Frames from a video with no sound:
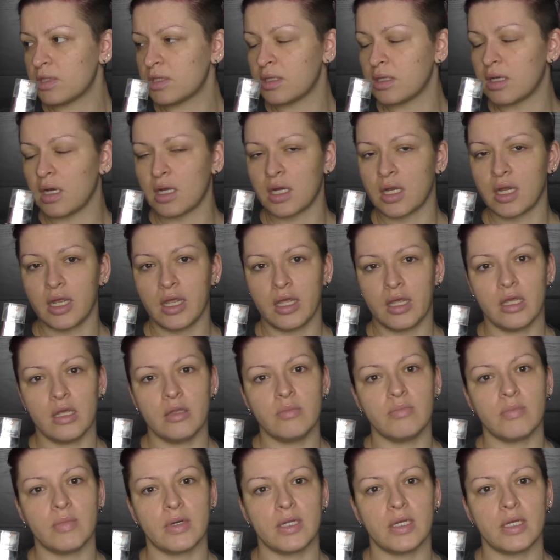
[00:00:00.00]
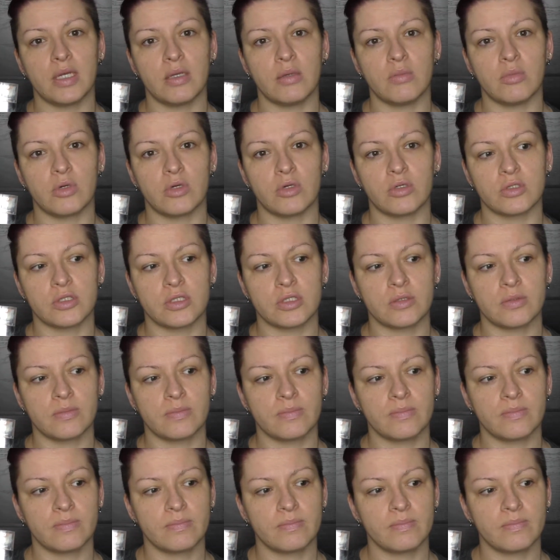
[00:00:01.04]
God, I hate my neighbors.
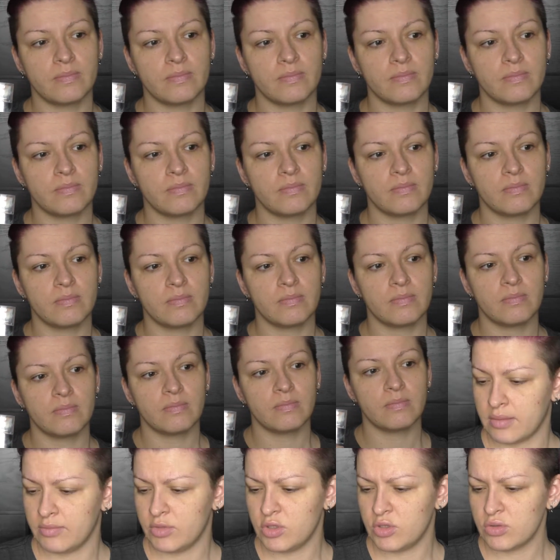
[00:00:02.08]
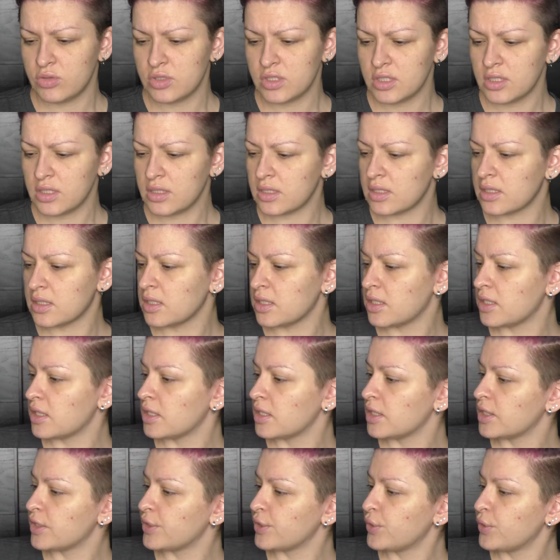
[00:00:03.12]
I'm using
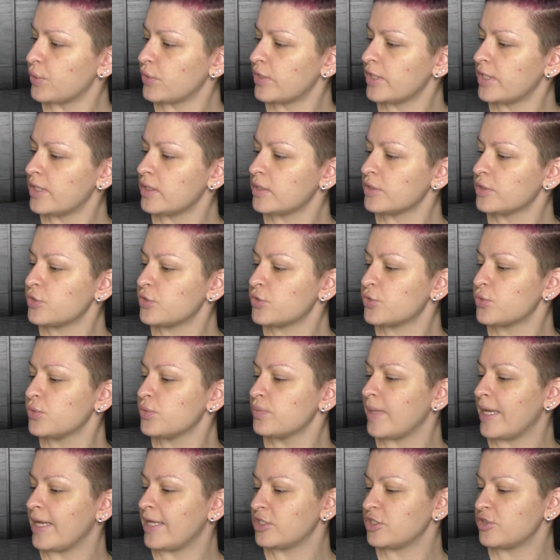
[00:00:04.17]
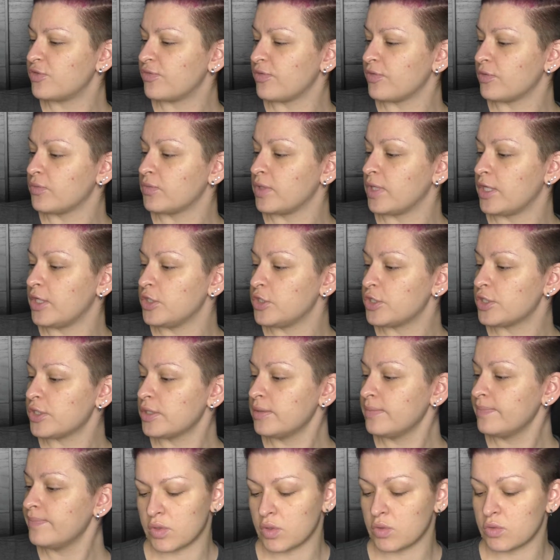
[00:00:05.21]
the L'Oreal True Match
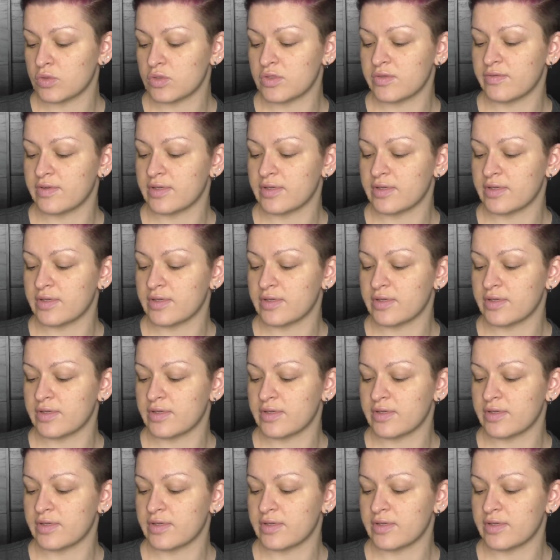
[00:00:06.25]
foundation, Rose